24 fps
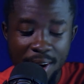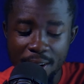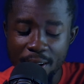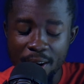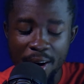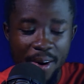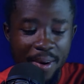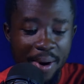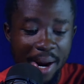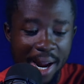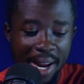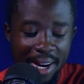
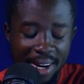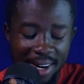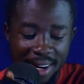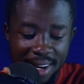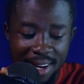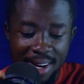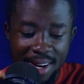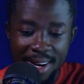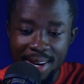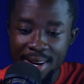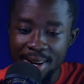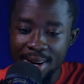All right,
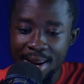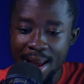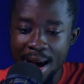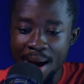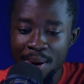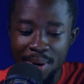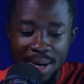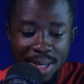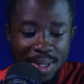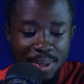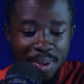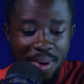
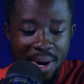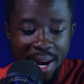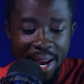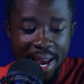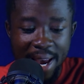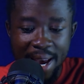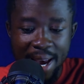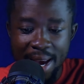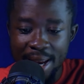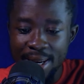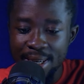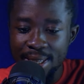now let's go
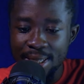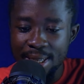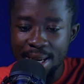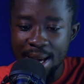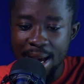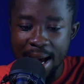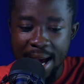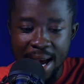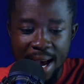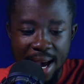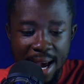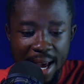ahead
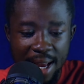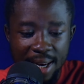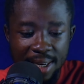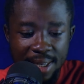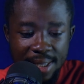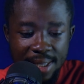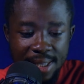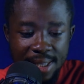and